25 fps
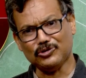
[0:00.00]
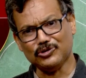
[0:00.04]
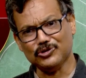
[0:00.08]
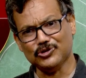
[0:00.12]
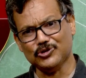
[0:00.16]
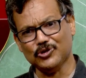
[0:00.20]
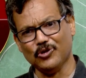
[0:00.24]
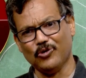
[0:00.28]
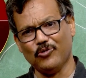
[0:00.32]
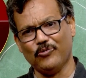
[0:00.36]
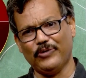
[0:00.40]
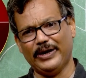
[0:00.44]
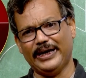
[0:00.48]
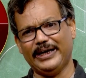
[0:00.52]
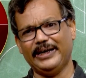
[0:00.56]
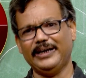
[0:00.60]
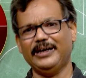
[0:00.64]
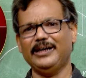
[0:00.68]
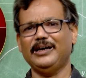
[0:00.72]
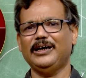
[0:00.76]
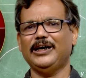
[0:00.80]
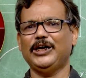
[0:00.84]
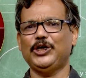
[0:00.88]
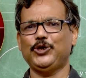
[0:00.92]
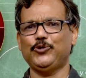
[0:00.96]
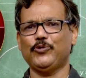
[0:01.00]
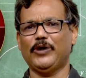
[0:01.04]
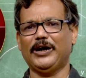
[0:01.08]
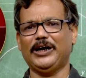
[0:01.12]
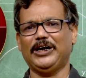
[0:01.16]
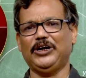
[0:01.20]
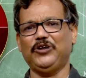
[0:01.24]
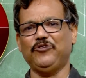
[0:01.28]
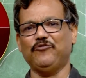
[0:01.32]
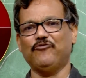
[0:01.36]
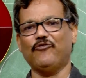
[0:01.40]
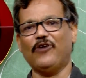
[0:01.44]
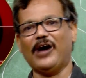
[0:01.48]
So, when you are
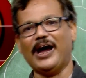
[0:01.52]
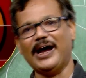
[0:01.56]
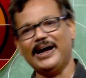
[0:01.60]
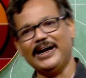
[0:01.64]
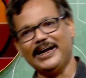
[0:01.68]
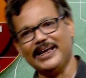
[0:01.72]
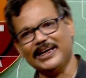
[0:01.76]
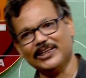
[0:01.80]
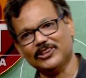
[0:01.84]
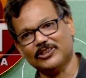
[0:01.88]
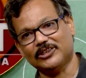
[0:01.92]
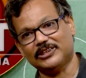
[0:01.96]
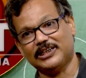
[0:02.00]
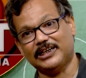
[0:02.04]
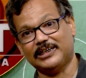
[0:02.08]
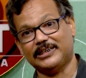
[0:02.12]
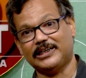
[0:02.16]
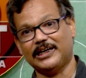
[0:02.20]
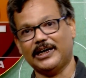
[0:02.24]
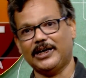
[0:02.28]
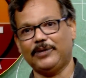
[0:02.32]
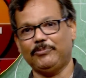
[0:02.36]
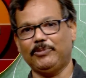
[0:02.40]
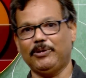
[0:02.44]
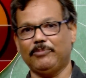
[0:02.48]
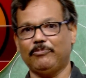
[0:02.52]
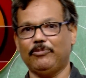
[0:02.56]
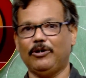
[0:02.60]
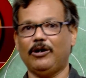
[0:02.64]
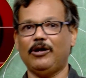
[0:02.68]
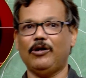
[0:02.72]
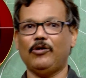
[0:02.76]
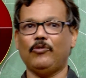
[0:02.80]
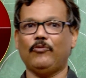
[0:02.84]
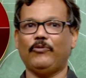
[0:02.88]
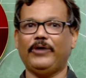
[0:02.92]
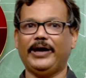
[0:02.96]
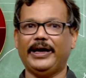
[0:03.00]
dividing the data, remember
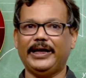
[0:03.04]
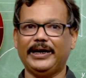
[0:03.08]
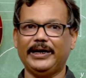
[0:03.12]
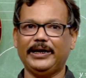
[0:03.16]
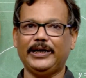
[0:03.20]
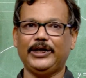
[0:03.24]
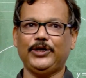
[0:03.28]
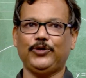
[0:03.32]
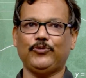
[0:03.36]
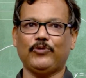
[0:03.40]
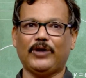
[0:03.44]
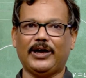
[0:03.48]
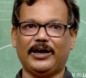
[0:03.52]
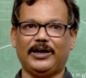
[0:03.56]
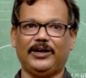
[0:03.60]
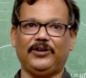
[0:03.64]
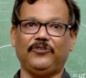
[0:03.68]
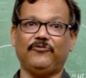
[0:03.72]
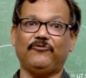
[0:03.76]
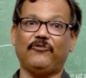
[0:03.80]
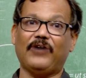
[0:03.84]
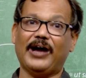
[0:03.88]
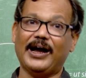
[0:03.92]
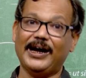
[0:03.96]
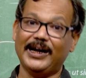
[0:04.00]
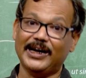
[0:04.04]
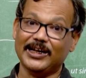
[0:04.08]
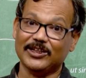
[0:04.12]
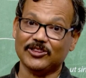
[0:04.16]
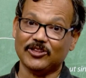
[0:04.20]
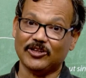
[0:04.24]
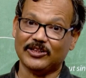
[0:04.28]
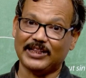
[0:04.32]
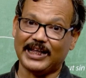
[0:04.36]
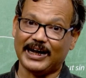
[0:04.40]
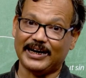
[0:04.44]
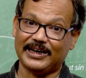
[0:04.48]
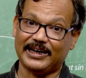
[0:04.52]
when you are dividing
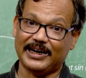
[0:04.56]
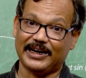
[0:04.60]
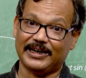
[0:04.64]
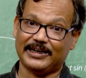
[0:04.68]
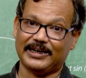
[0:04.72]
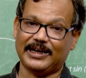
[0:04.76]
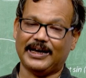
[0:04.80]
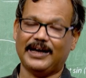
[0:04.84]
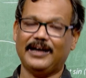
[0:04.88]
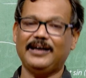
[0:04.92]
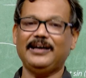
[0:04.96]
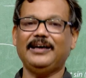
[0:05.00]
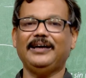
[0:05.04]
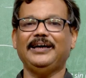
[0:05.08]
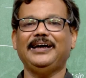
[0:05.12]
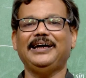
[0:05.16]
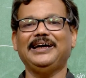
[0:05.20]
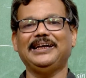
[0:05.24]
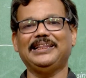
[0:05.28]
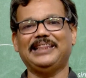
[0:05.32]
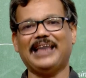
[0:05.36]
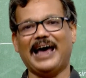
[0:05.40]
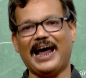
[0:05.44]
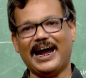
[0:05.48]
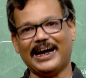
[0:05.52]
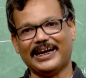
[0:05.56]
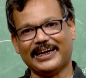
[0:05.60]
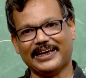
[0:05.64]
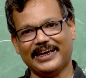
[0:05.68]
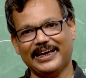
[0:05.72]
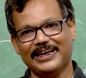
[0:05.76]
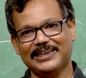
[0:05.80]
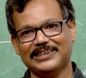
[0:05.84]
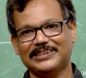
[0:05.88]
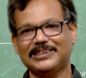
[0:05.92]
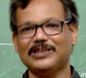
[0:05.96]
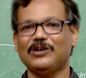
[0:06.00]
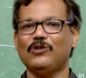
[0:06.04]
the data, in that
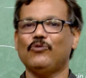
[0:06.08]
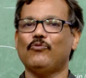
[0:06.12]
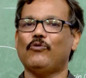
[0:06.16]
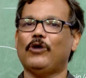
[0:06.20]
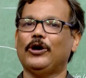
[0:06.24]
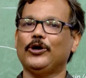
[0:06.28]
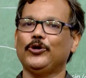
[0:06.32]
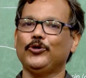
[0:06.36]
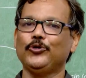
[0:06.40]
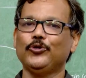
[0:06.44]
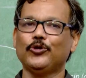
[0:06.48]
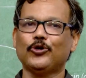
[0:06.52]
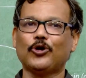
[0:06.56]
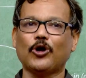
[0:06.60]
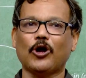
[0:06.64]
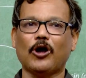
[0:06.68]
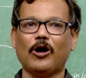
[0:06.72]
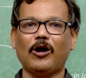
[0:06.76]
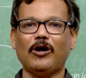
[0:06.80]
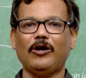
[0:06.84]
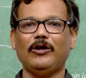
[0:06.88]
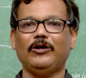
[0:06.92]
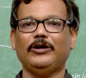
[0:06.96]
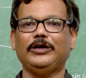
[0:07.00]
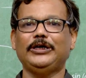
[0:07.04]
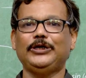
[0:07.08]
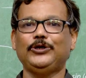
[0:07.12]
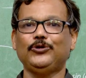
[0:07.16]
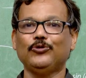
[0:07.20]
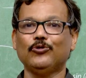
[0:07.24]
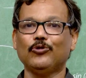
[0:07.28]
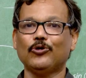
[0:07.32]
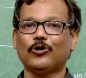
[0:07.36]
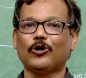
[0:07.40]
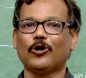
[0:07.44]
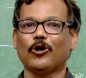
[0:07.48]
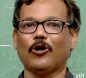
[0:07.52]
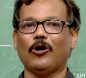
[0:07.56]
case, what do you draw?
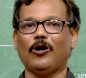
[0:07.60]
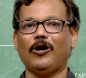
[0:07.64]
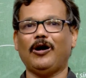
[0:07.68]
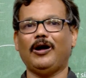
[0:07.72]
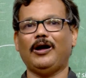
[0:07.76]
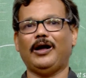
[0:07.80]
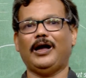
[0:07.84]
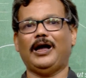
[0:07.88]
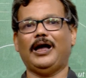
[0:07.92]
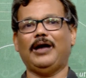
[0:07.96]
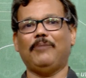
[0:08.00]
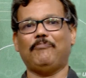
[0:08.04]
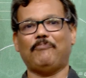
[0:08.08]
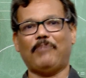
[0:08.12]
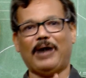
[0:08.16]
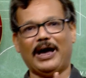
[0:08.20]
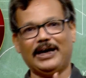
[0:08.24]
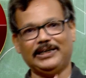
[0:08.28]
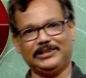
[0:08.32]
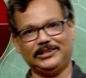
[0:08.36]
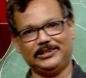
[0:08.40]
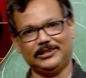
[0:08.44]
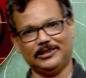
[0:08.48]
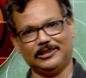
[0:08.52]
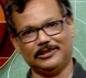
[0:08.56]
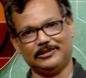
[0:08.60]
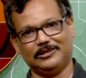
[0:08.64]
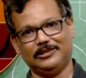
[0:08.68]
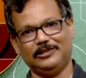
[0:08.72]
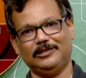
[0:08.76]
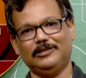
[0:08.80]
You draw a pie chart.